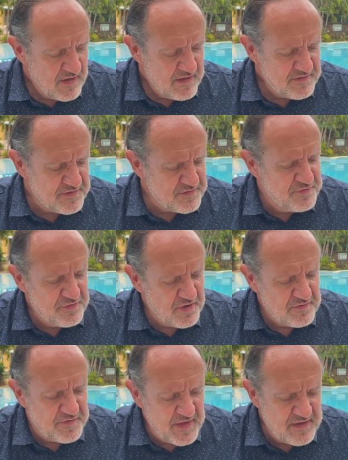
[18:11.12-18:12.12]
It says, do
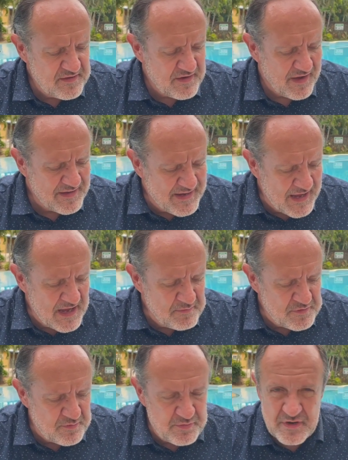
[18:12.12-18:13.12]
not think that I came
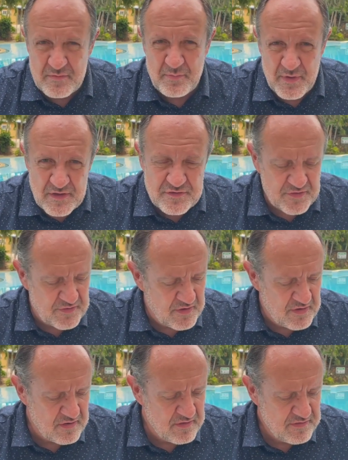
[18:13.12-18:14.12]
to bring peace on
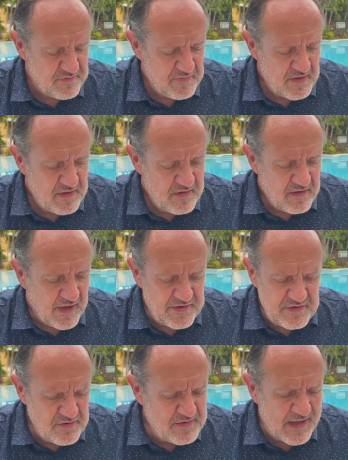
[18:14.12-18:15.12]
earth. I
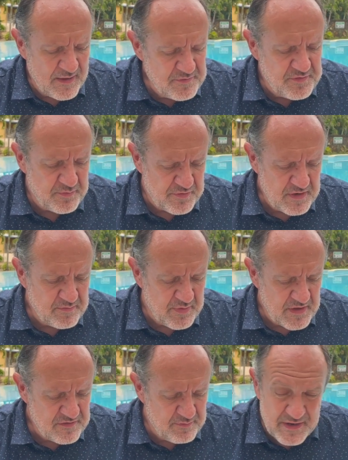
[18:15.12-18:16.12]
did not come to bring
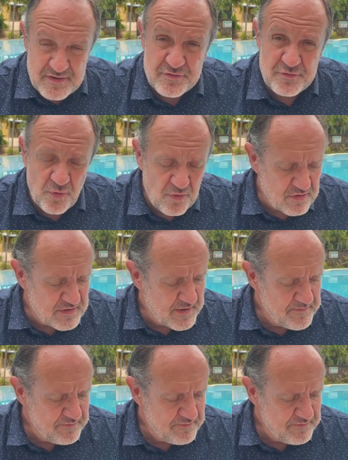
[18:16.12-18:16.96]
peace, but a sword.